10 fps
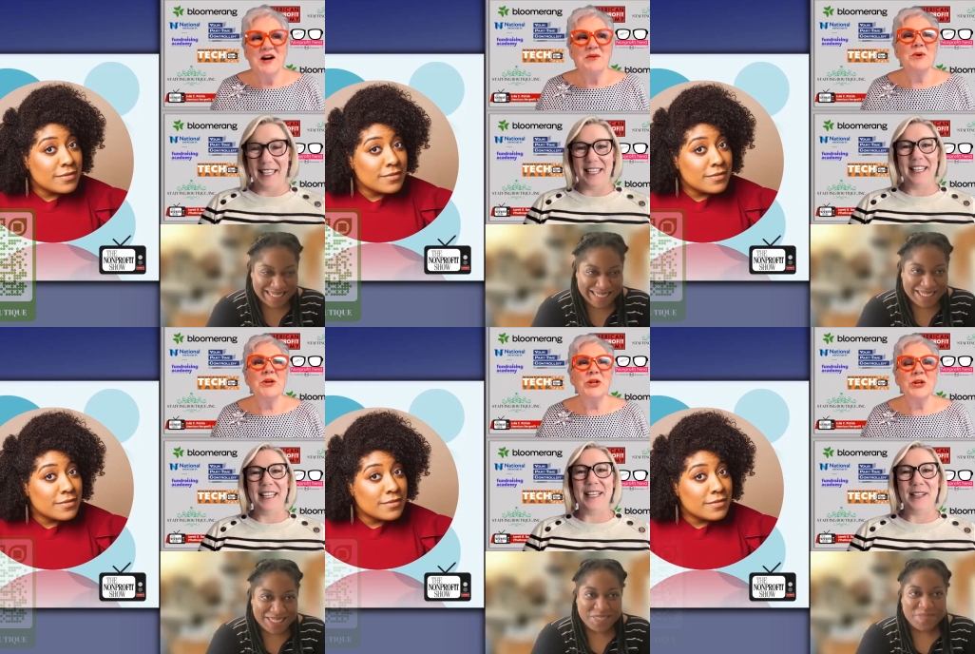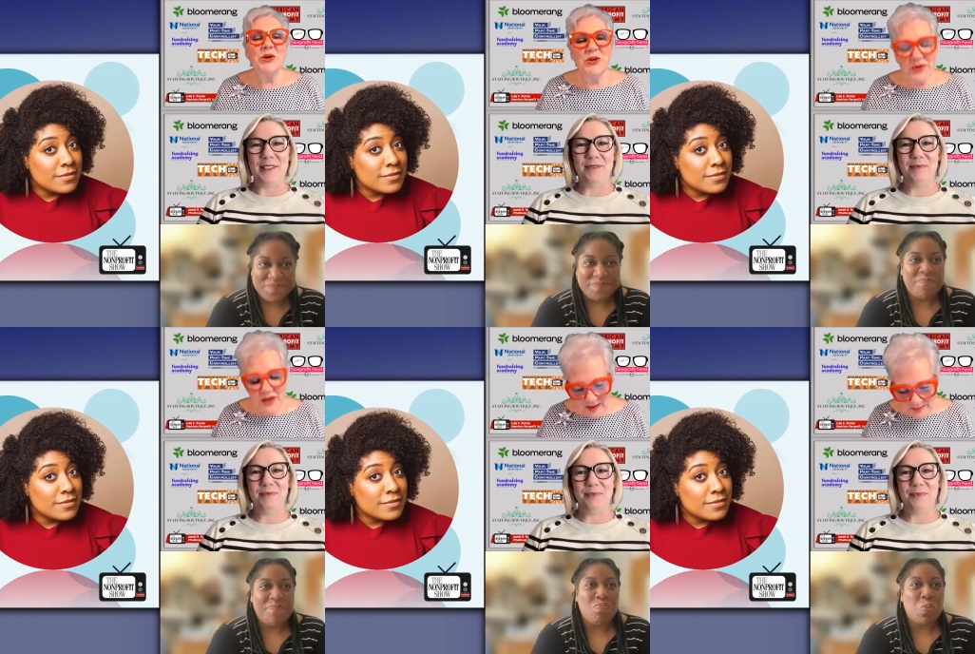Speaker 1: well, you know, you
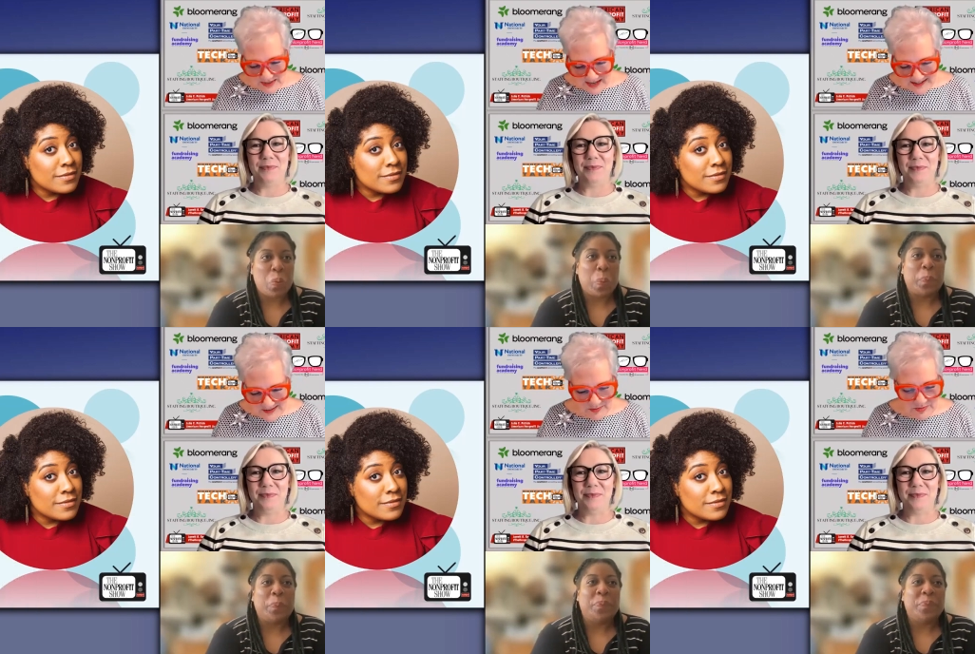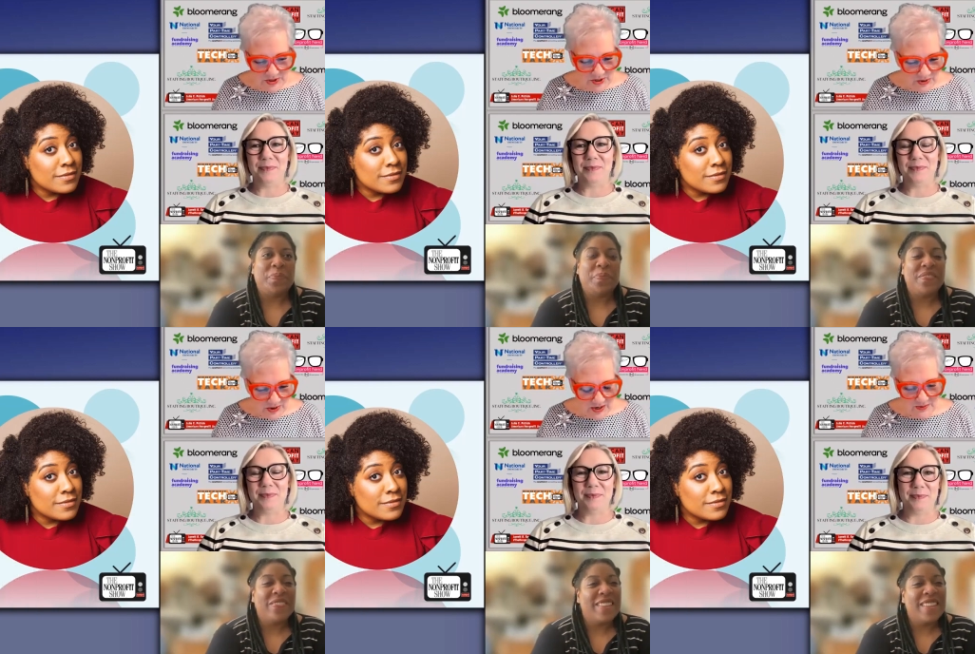come to us from New
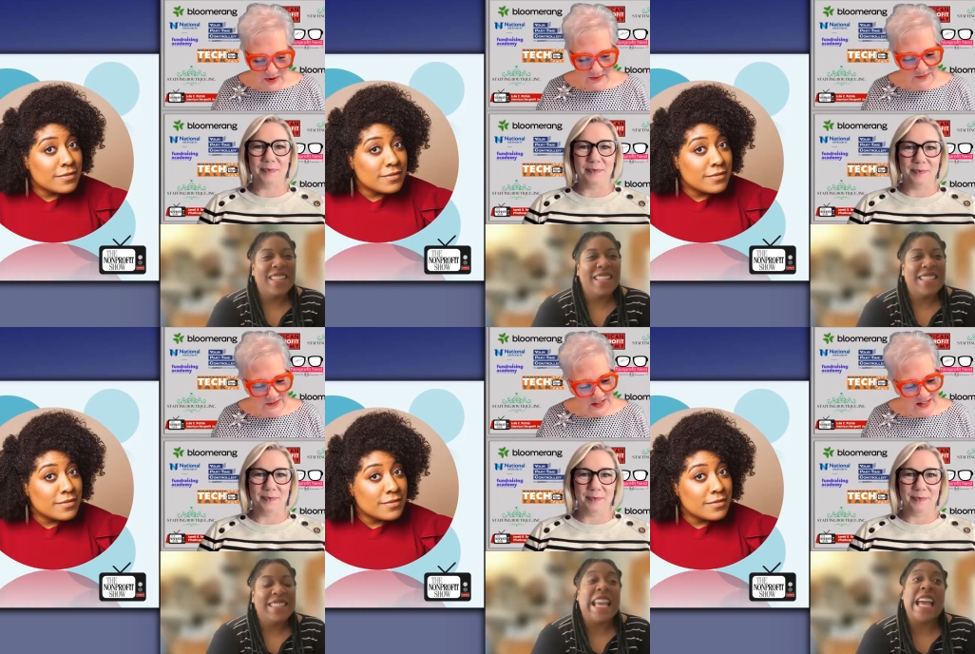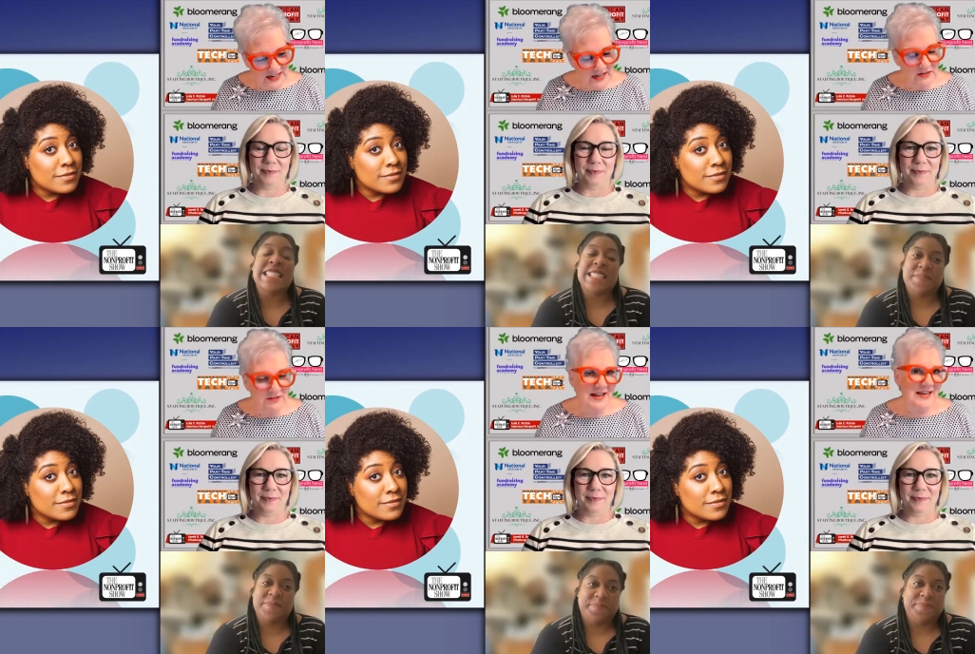York where I feel like a
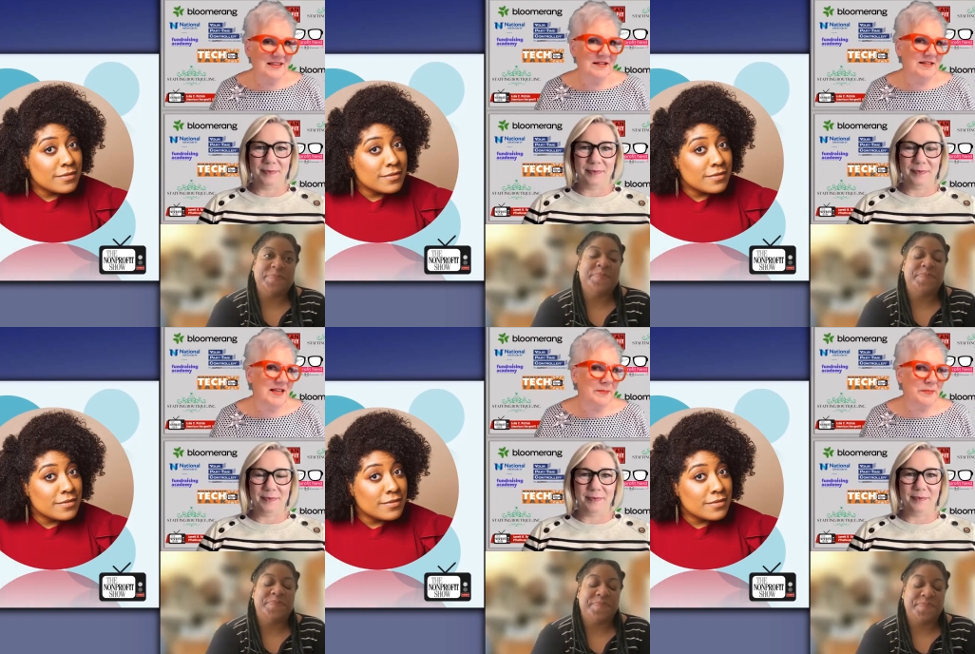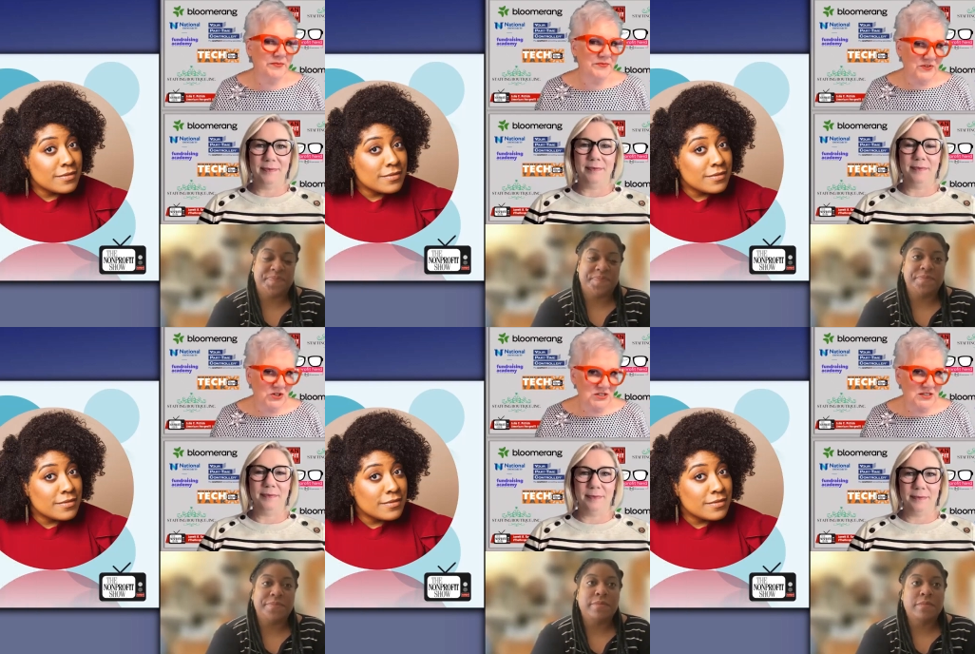lot of things happen
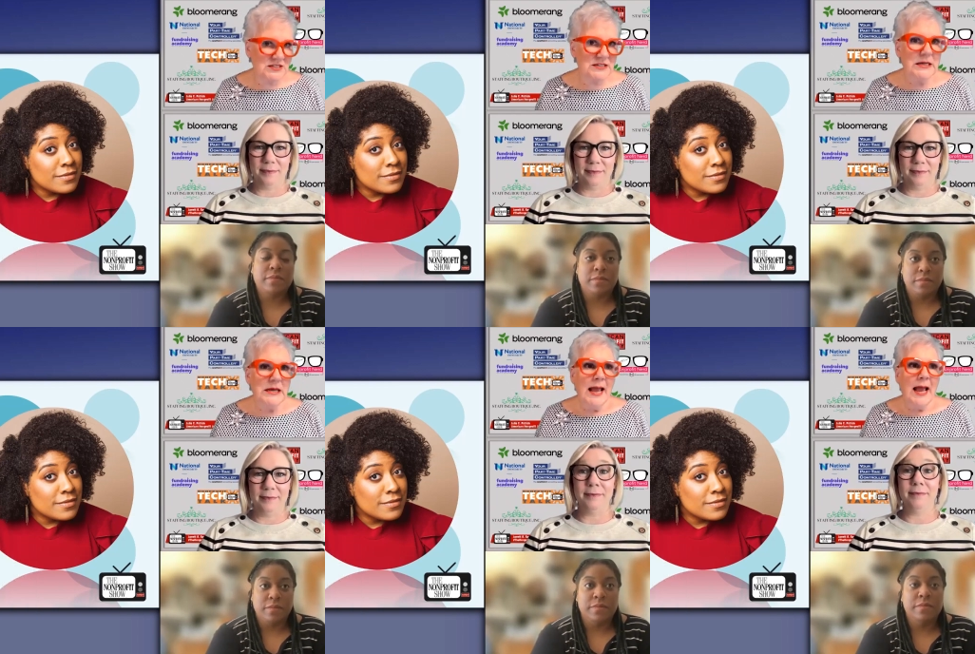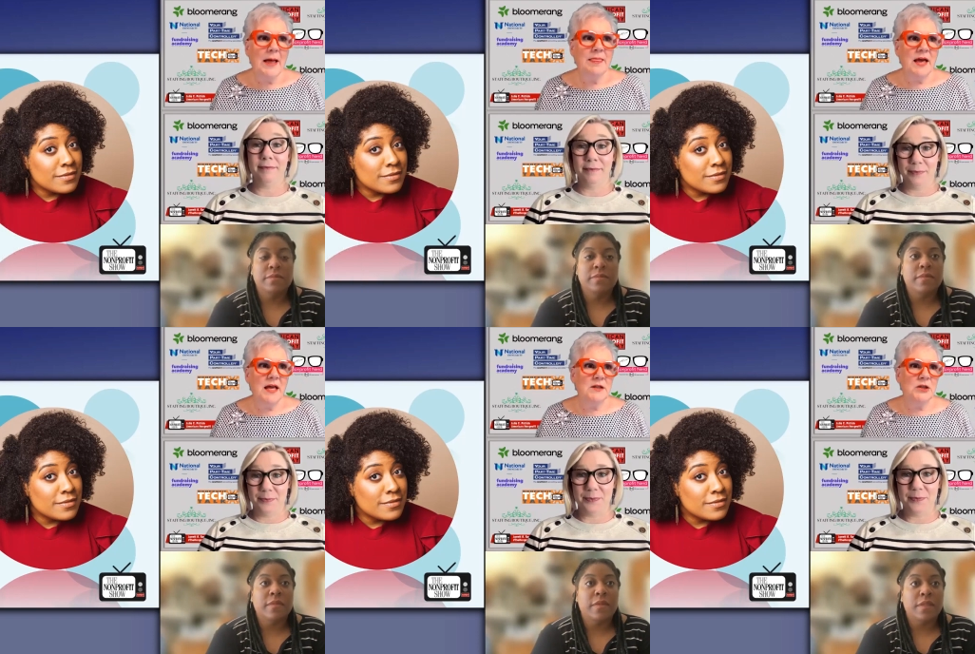first and
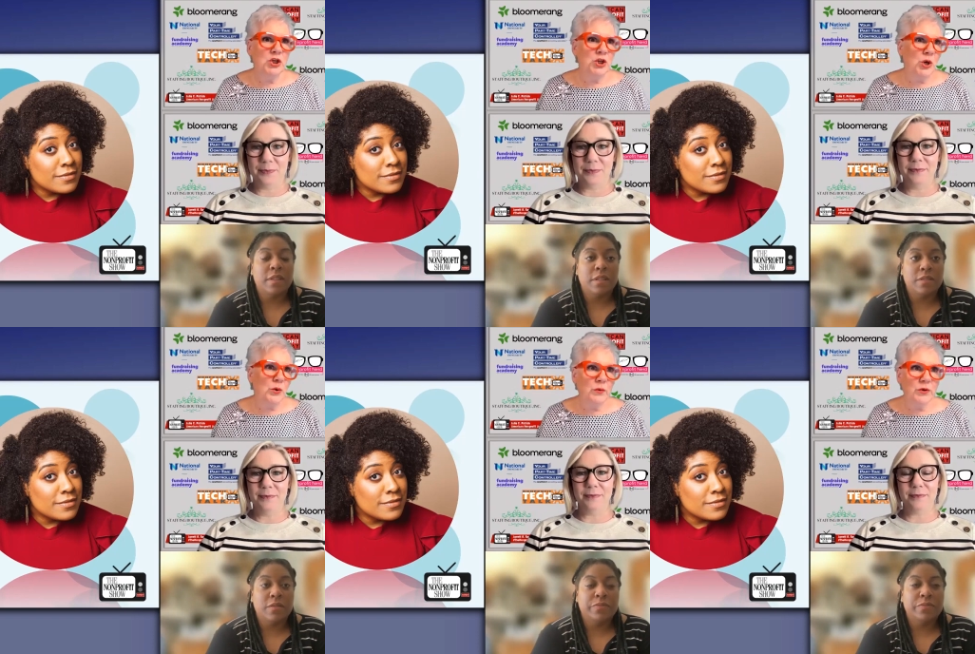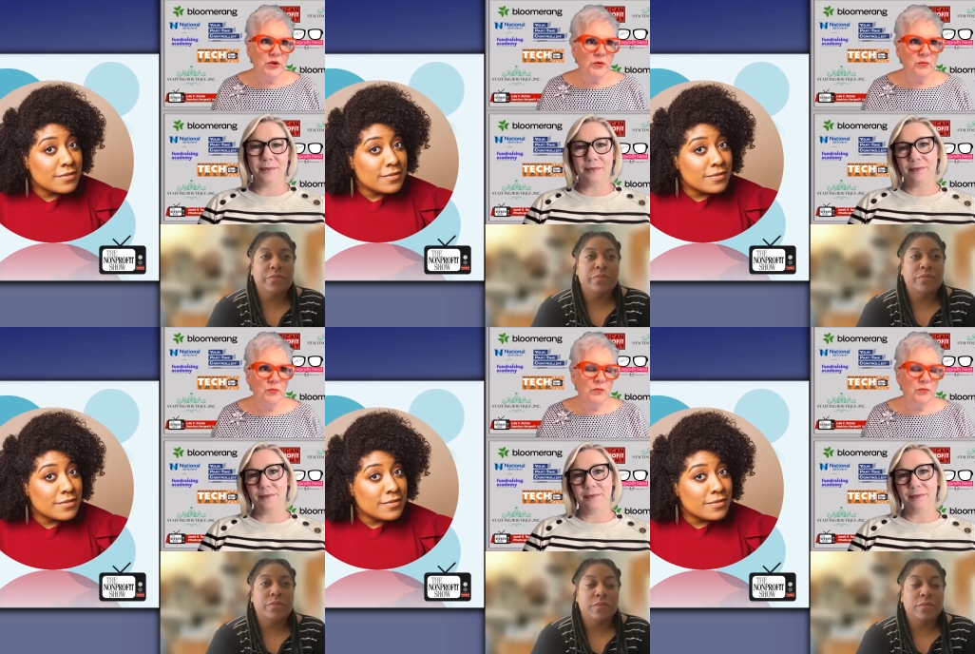then, you know, you